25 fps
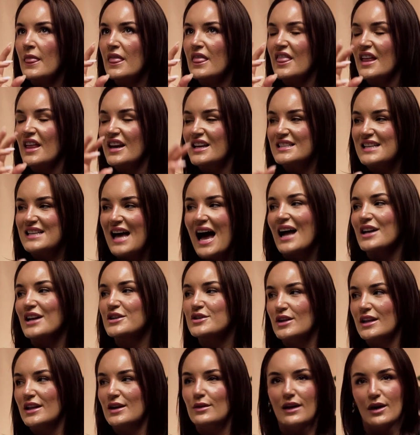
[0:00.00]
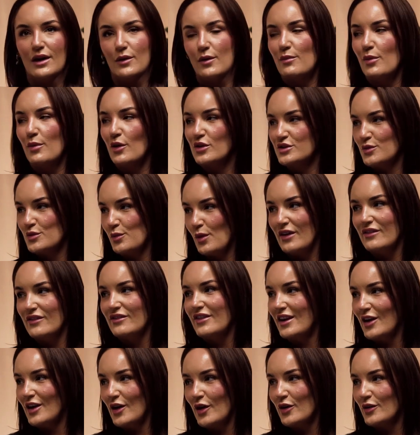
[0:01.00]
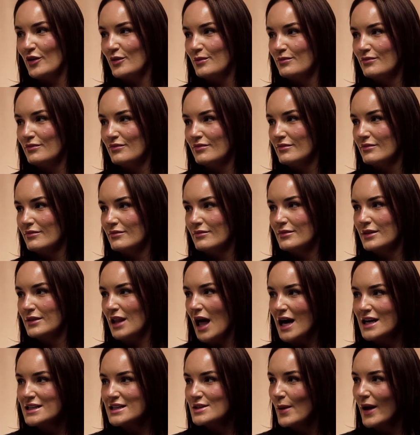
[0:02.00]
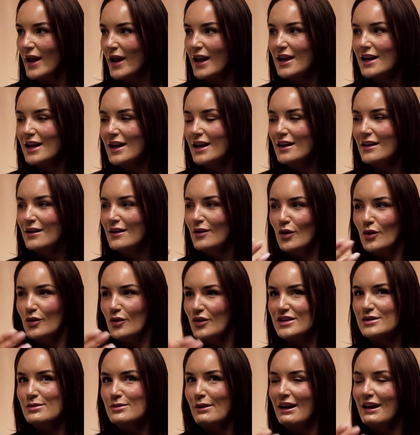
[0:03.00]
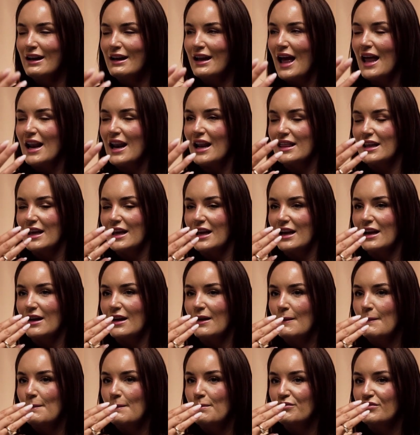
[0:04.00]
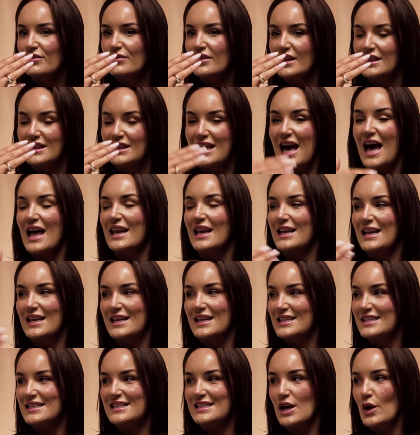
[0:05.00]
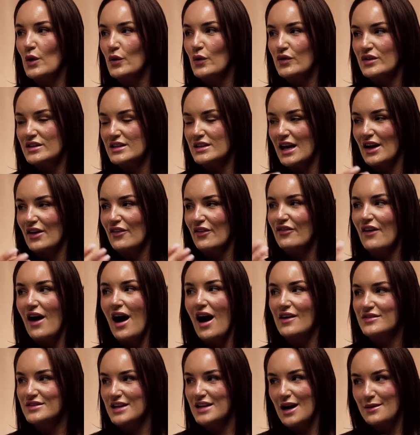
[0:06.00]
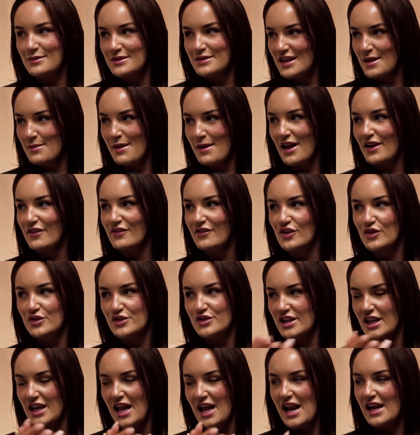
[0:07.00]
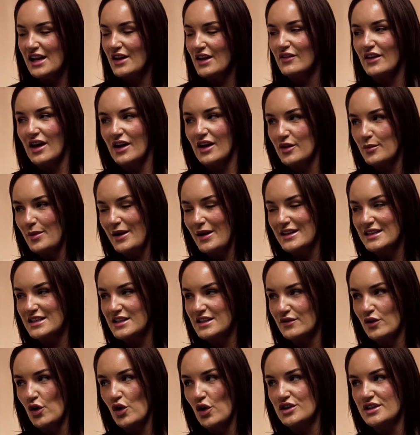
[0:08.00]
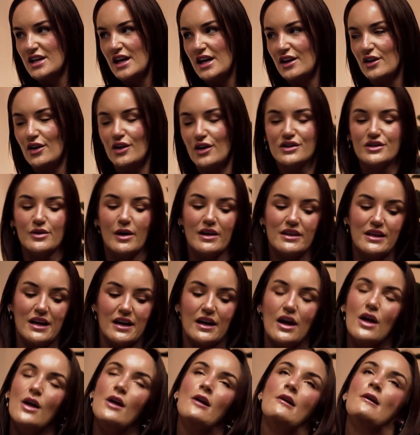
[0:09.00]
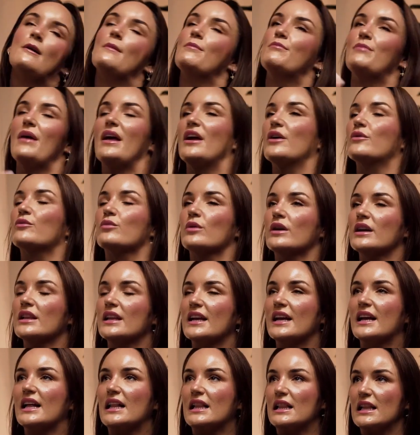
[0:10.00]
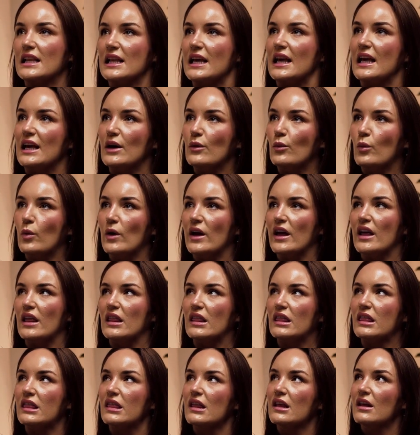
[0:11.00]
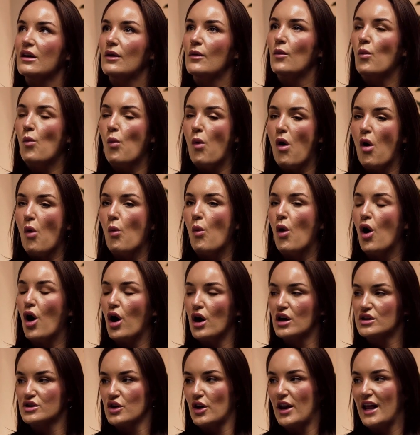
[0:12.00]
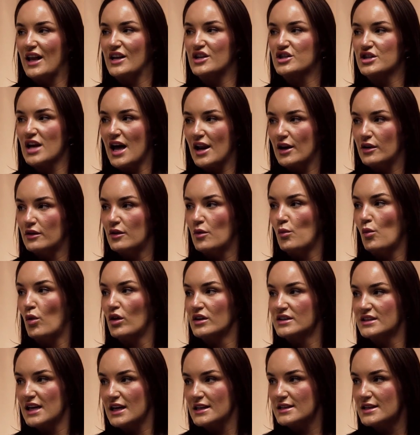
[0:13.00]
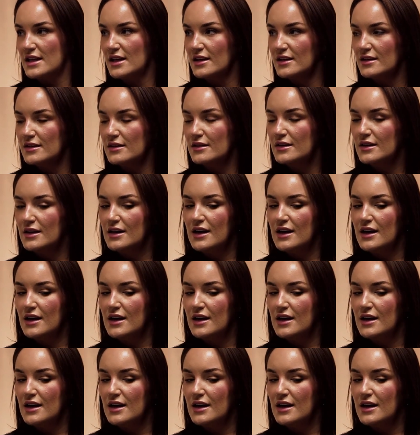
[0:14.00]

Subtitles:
that is actually, like, we posted one video last week or this week, and I think that in itself is like 5 times the amount of views that any of the other pieces of content got. So I think being really clear with what works on each channel and what doesn't